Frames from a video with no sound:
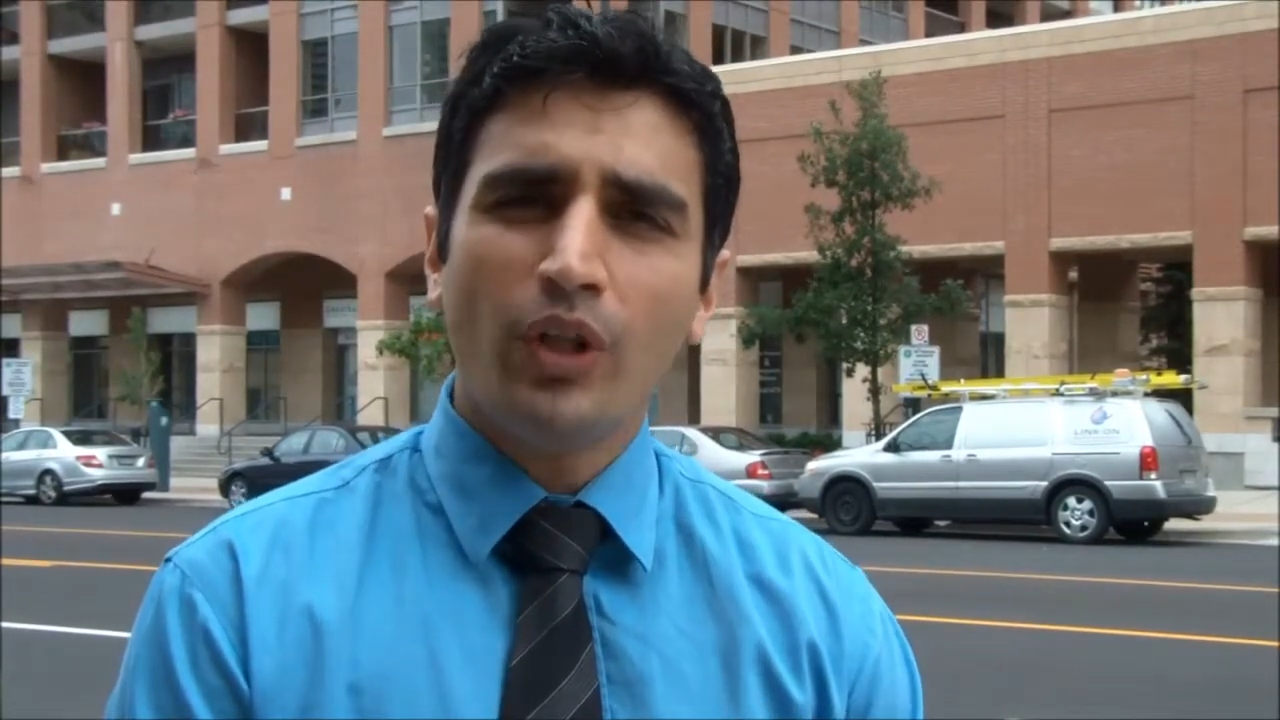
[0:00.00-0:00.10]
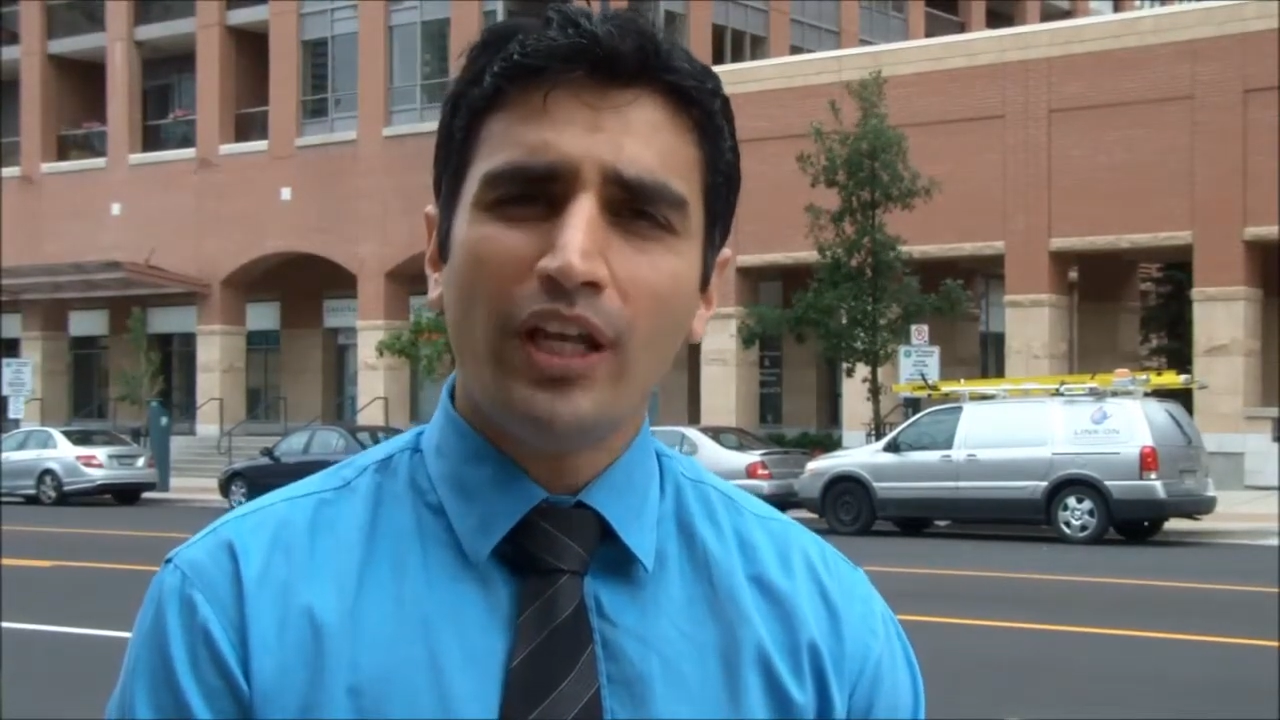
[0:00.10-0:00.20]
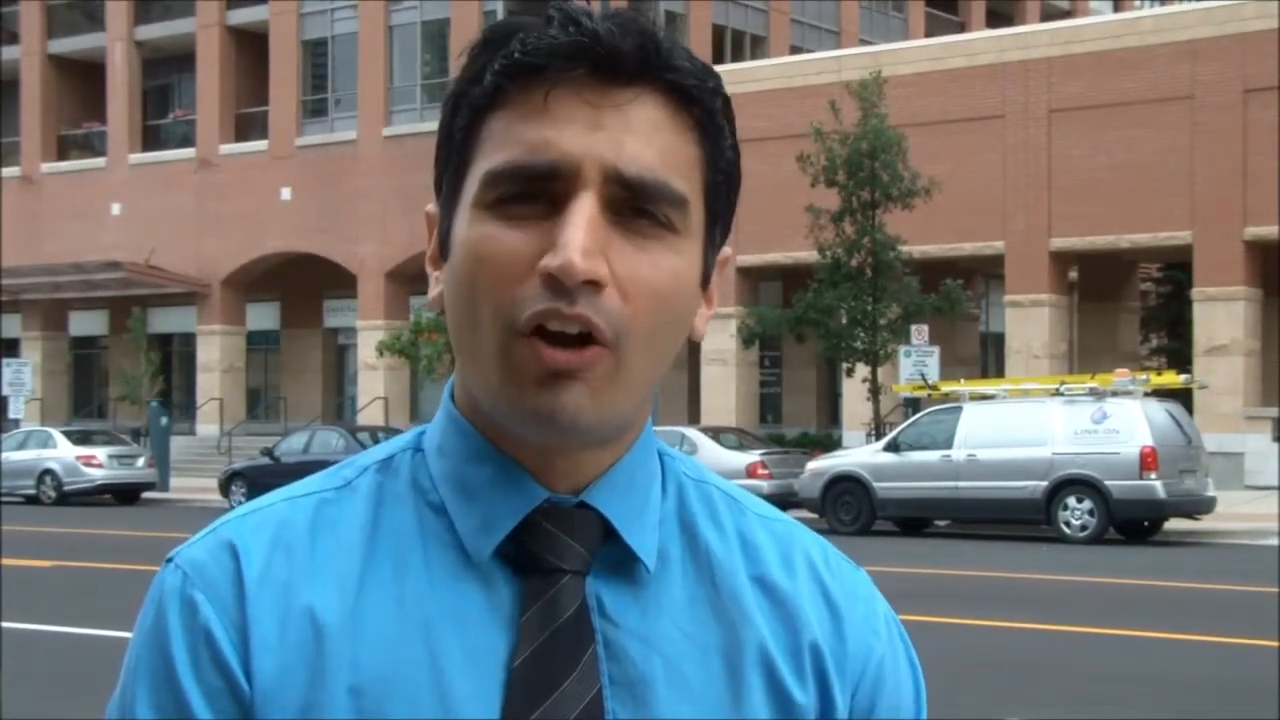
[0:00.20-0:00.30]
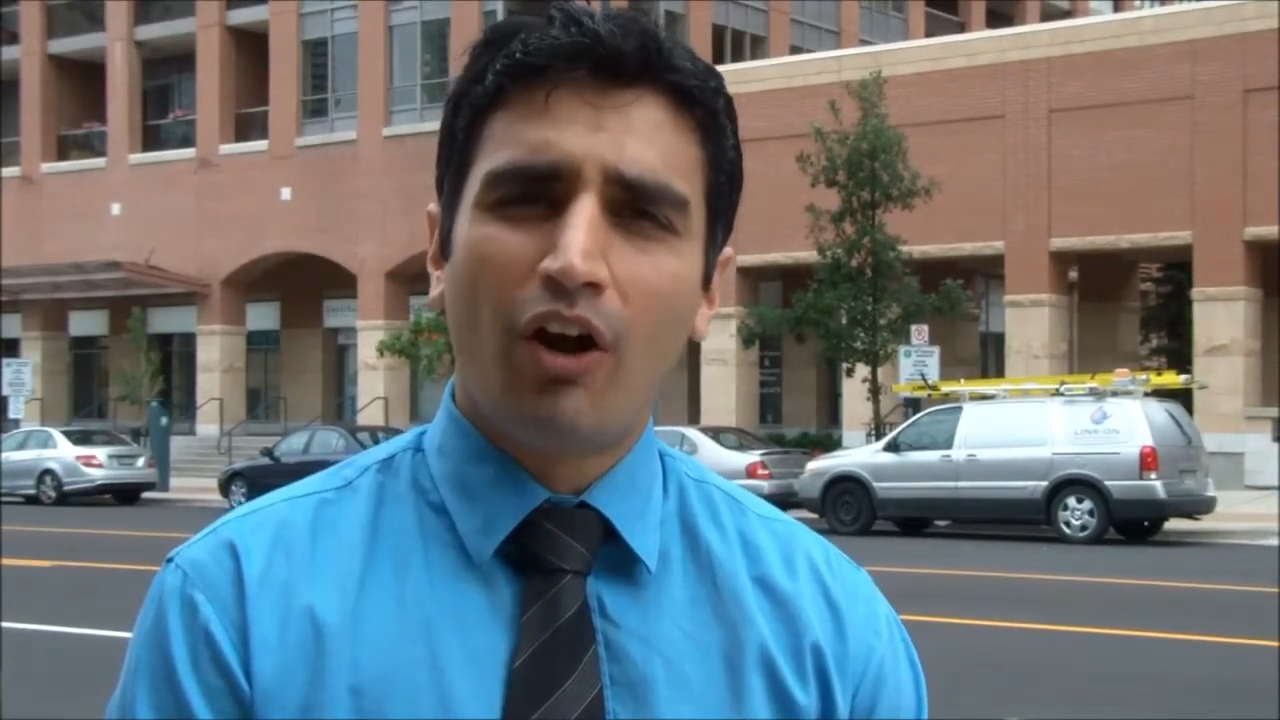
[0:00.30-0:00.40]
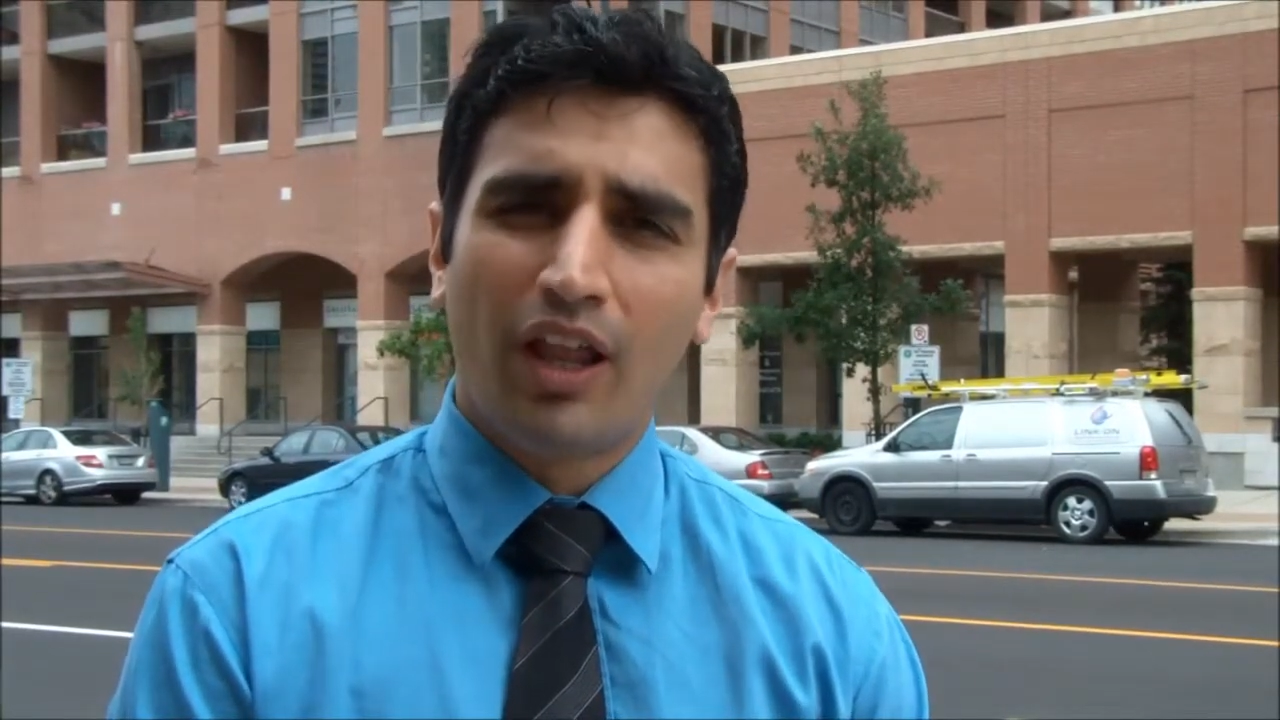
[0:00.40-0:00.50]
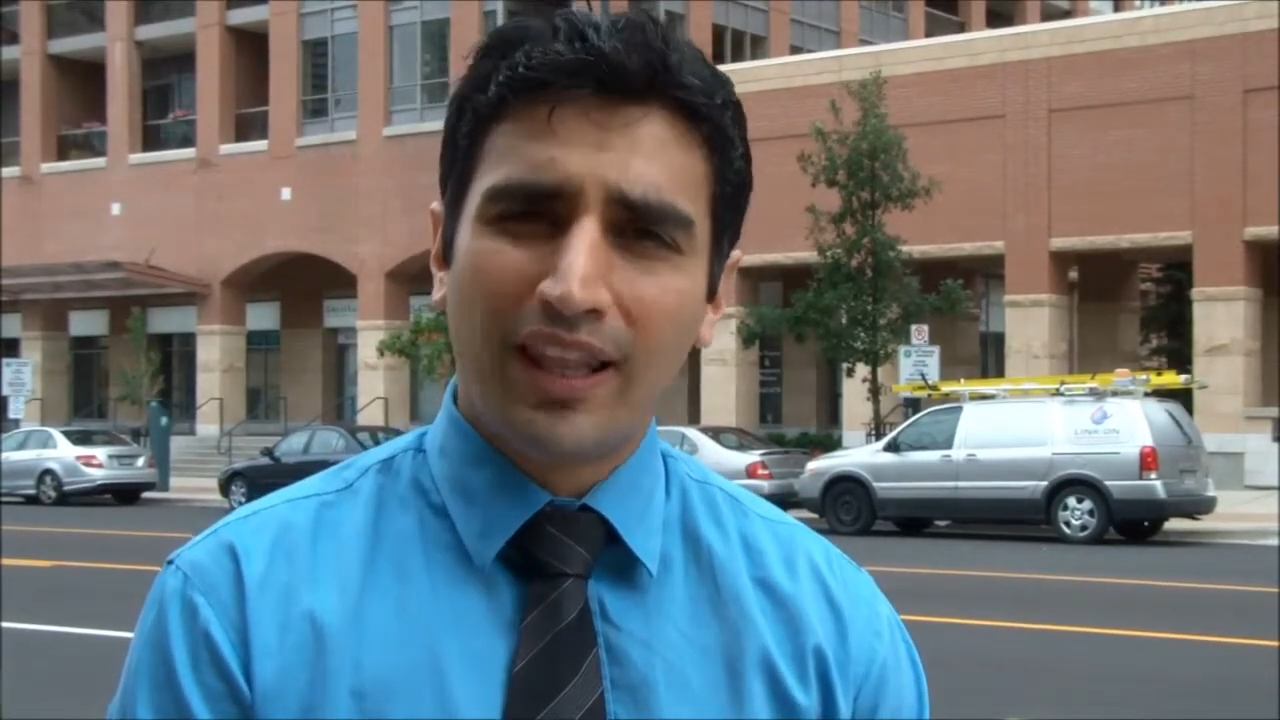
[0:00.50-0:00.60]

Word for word: only are